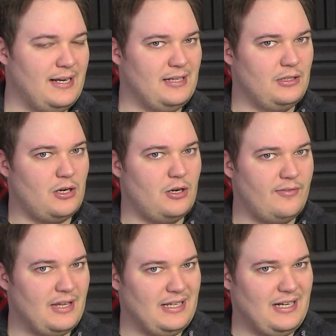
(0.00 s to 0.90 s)
and
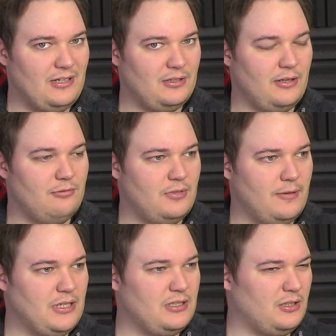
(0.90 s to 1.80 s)
carve that out on the
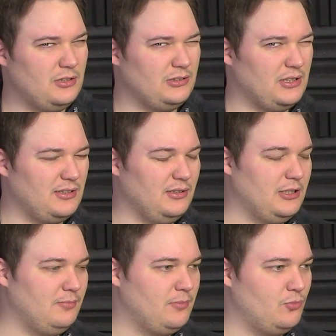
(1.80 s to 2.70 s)
rhythm guitars just a
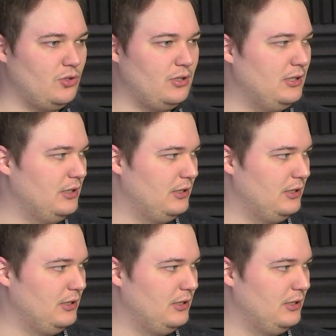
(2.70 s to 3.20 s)
little bit more,